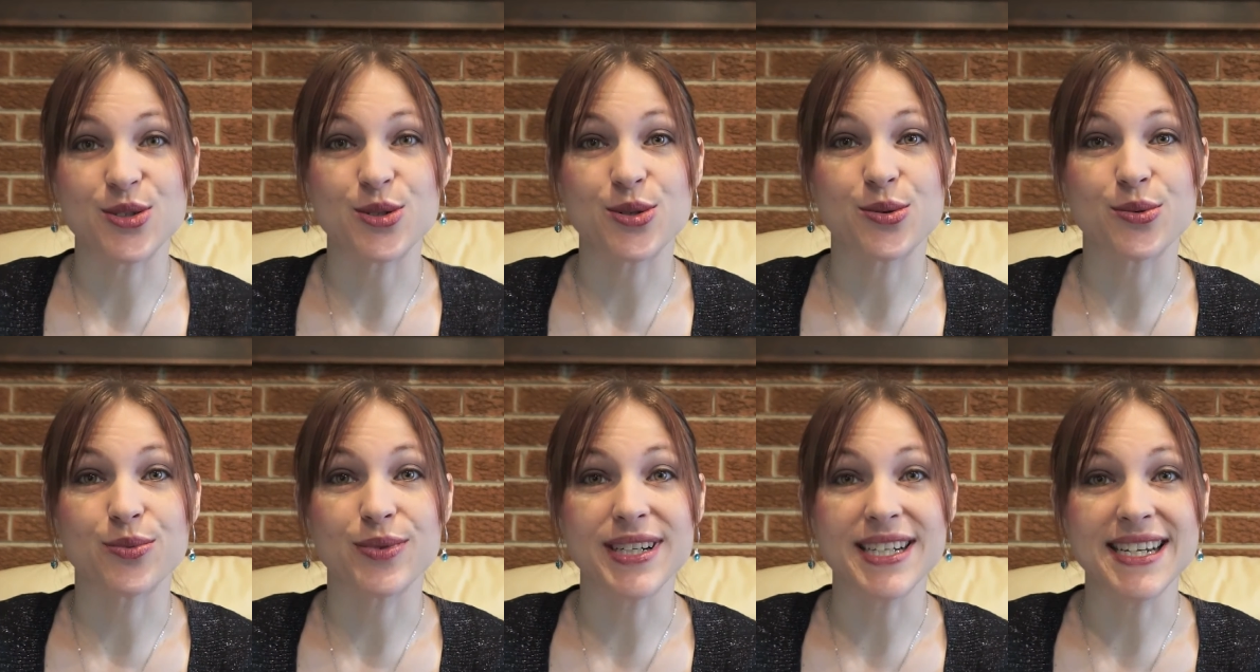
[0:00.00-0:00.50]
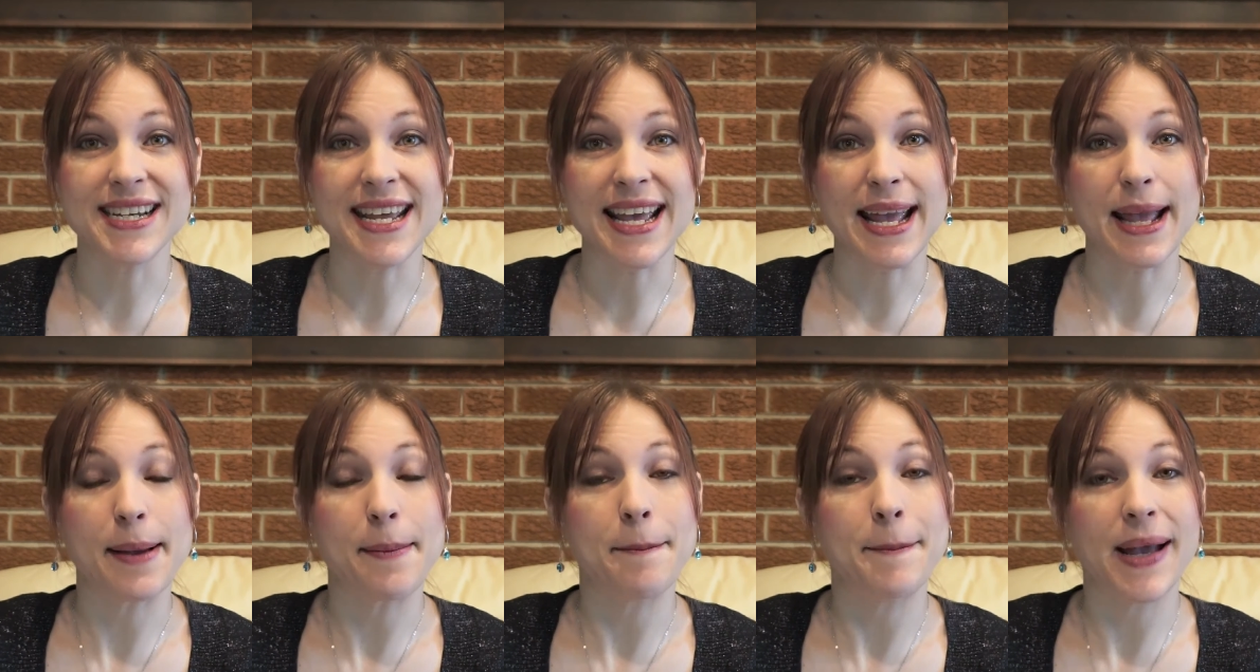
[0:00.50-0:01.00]
to read
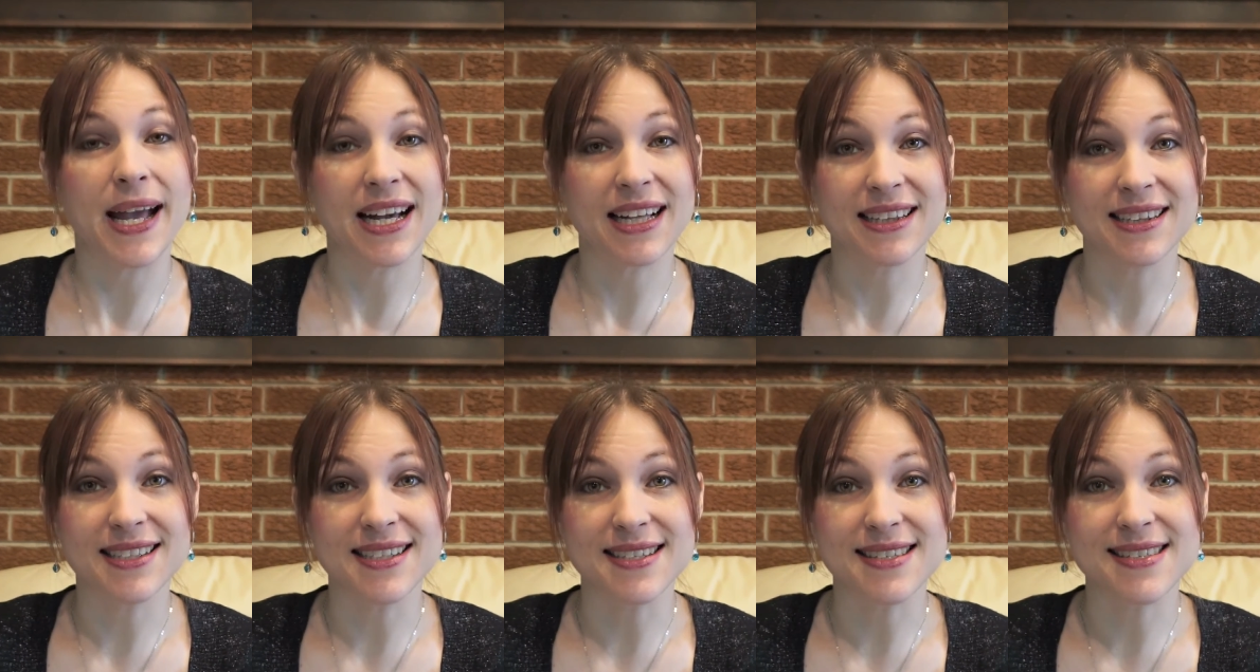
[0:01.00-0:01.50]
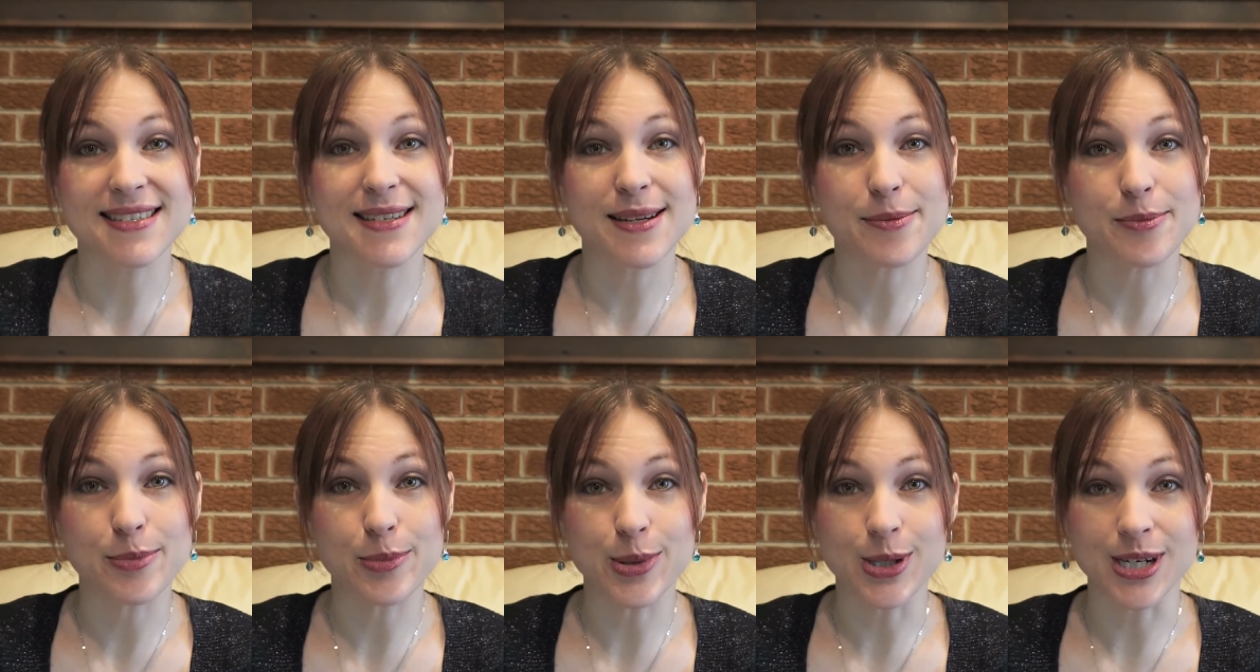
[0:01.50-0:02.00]
a
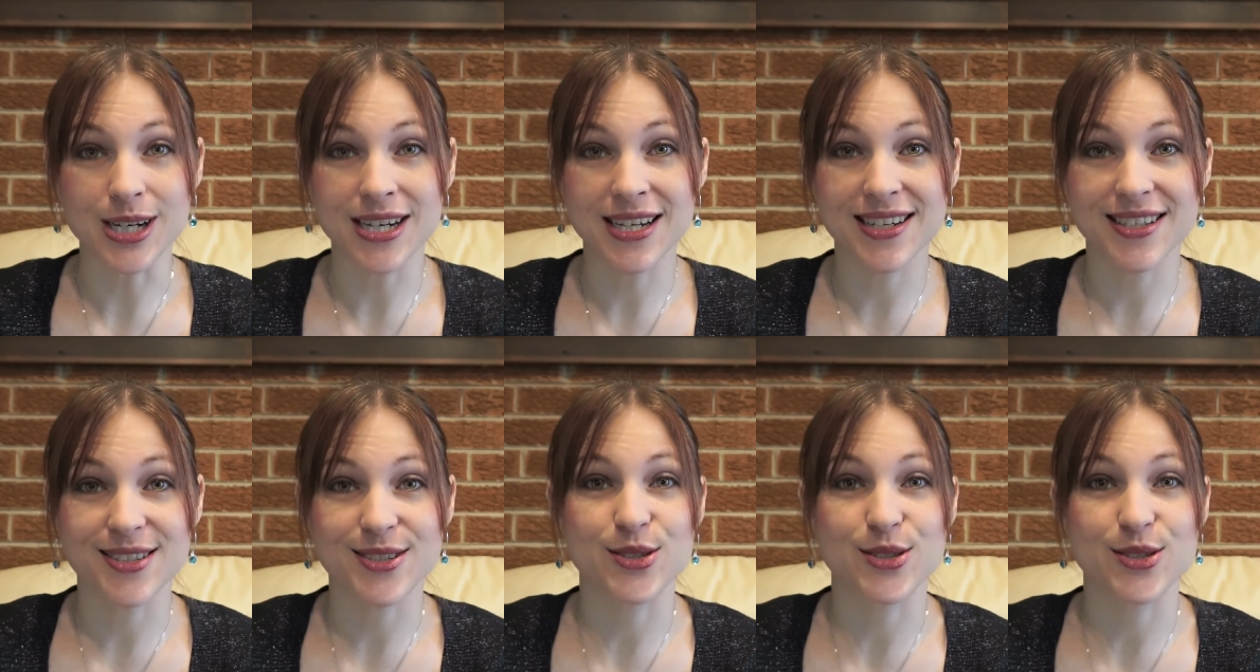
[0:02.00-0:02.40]
backlist book,